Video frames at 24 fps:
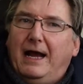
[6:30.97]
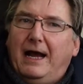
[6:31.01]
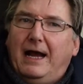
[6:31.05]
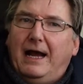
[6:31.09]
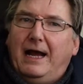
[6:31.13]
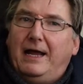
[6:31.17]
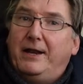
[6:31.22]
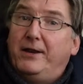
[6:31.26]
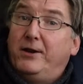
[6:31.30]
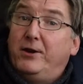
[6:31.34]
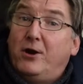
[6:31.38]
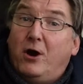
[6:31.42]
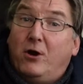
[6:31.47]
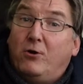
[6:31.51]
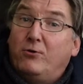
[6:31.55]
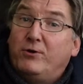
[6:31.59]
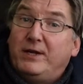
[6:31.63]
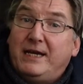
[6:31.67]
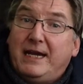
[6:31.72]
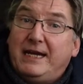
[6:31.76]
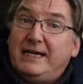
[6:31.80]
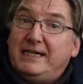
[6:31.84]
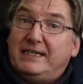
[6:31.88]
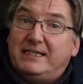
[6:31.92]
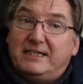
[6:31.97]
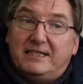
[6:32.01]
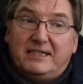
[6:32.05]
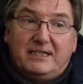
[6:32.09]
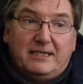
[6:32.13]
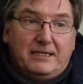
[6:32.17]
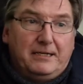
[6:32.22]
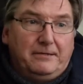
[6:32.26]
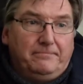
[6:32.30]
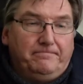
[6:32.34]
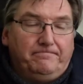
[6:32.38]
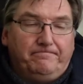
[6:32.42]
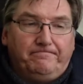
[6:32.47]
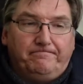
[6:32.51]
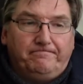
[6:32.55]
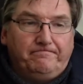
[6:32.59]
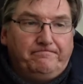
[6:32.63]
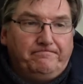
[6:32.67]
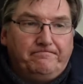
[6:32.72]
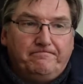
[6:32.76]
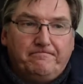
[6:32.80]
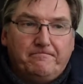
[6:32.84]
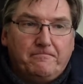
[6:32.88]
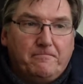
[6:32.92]
And no yeast.
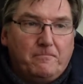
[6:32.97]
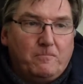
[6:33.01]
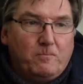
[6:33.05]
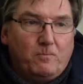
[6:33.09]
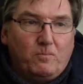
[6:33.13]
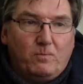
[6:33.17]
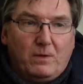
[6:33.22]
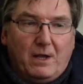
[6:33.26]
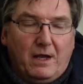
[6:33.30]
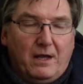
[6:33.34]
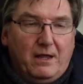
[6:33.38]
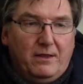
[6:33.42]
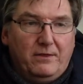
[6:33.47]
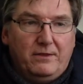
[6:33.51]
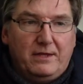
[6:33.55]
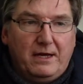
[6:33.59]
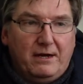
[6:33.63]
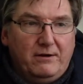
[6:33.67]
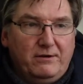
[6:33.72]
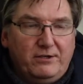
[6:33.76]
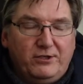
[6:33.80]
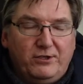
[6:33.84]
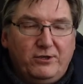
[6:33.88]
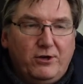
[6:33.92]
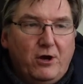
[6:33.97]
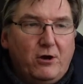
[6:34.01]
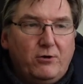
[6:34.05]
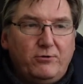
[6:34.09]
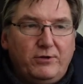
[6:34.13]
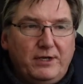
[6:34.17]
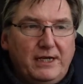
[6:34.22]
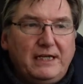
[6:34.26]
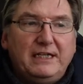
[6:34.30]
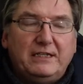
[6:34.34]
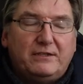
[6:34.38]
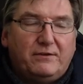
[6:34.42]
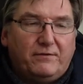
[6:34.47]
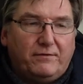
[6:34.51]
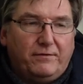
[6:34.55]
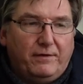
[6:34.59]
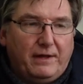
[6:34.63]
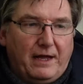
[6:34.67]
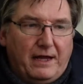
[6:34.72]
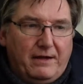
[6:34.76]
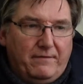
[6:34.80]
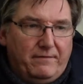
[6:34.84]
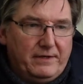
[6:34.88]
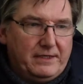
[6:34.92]
There is no yeast
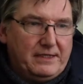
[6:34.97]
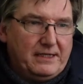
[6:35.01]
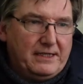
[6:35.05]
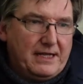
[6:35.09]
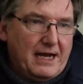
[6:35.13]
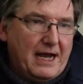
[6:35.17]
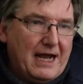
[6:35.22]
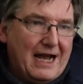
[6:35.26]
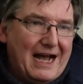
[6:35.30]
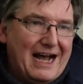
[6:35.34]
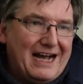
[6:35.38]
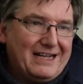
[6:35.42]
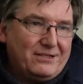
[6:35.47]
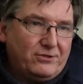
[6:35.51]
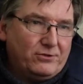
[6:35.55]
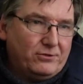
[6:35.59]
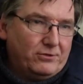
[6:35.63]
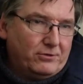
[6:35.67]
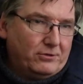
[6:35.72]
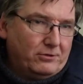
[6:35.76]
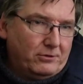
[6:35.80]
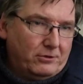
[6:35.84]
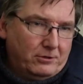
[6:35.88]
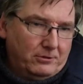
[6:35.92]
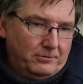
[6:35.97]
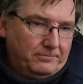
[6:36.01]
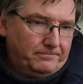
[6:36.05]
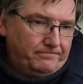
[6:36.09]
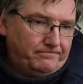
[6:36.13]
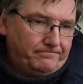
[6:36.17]
flavour to that at all.